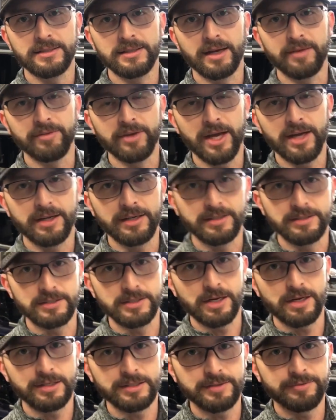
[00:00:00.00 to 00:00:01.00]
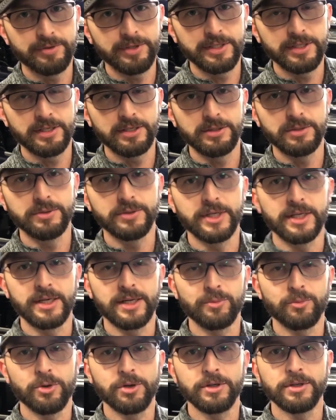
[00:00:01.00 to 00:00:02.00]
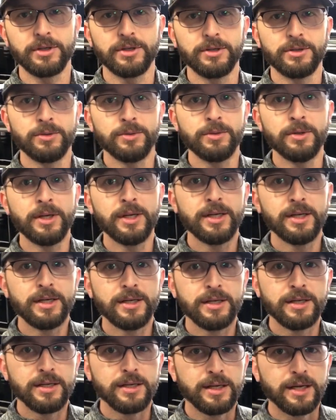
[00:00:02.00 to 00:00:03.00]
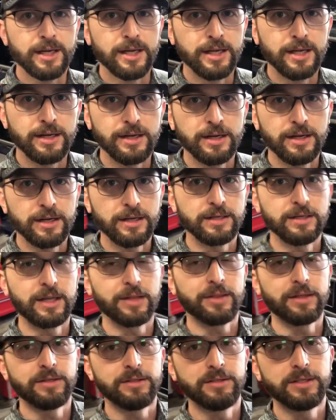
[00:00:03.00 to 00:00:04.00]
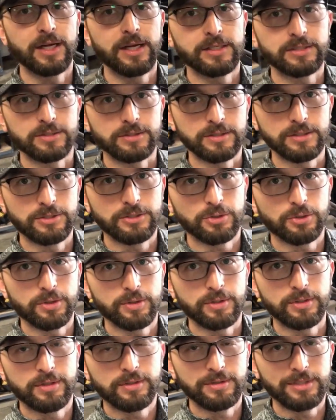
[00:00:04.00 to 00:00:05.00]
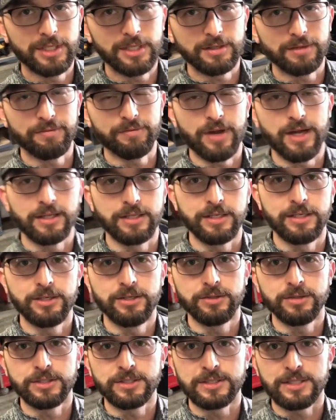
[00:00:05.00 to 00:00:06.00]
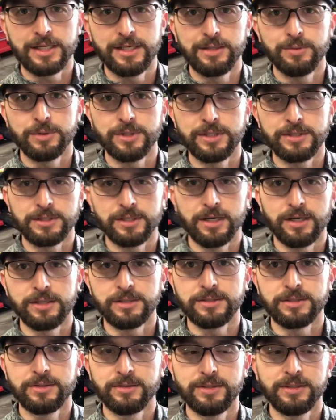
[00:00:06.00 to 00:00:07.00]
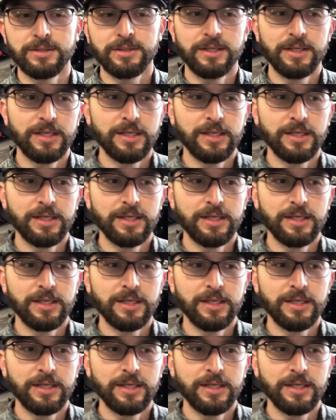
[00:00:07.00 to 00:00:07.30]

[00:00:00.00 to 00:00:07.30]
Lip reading: I've got an exhaust video that I'm working on, and I think you guys will enjoy getting to finally hear this thing with exhaust on it.